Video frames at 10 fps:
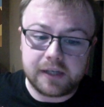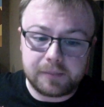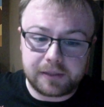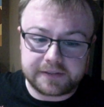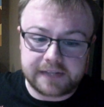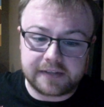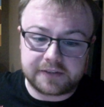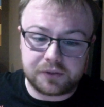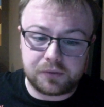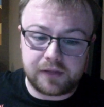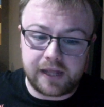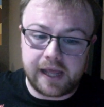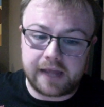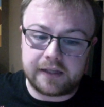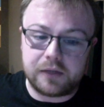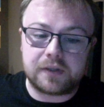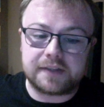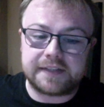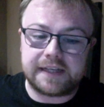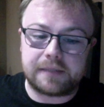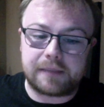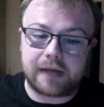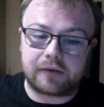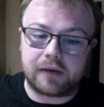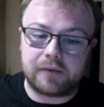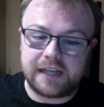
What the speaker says: Because that suit there that you can see in the background